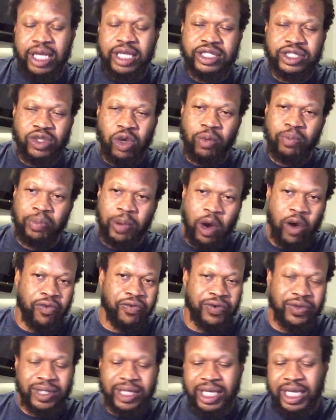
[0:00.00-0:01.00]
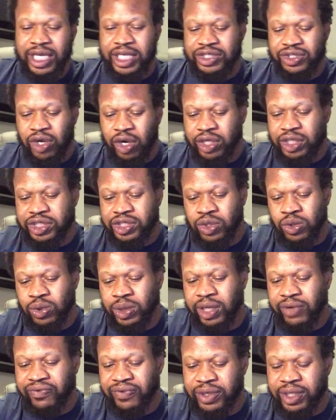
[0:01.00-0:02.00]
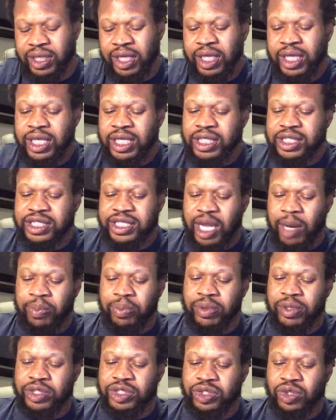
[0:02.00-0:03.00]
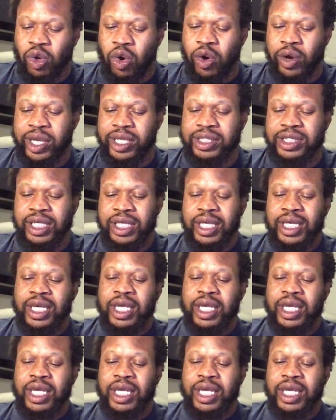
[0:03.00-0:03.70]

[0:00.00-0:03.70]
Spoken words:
So both of these are two different separate stories.